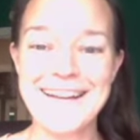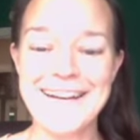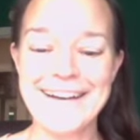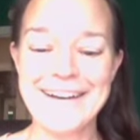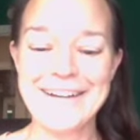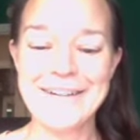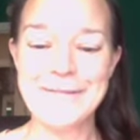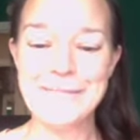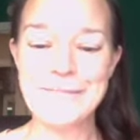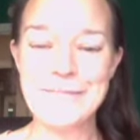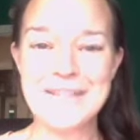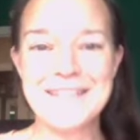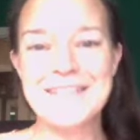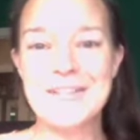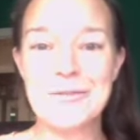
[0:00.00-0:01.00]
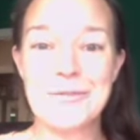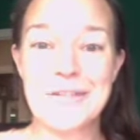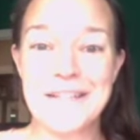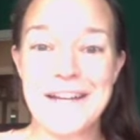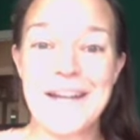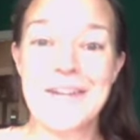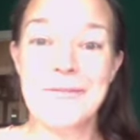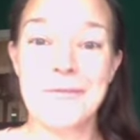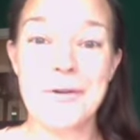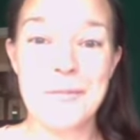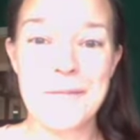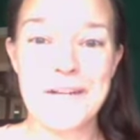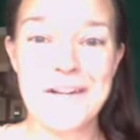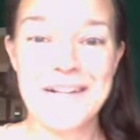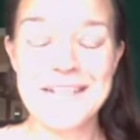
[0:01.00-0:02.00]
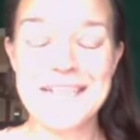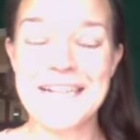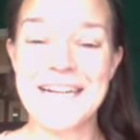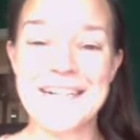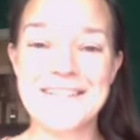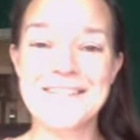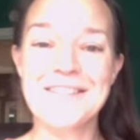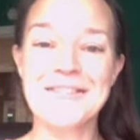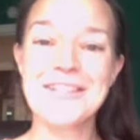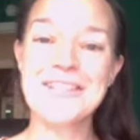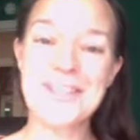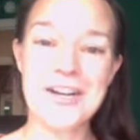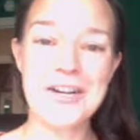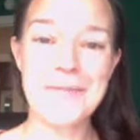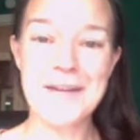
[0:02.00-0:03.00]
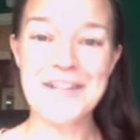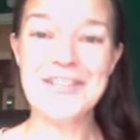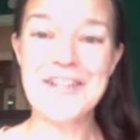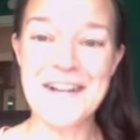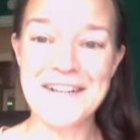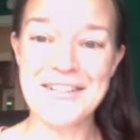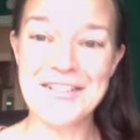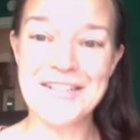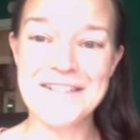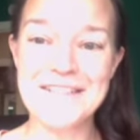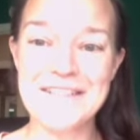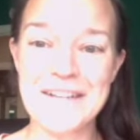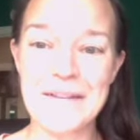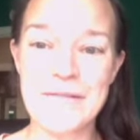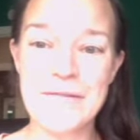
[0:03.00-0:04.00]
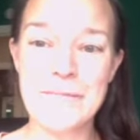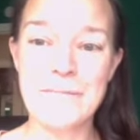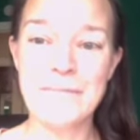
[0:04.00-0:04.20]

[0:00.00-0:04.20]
Um, but this is really, I grew up in a haunted house. I want to talk about childhood stuff.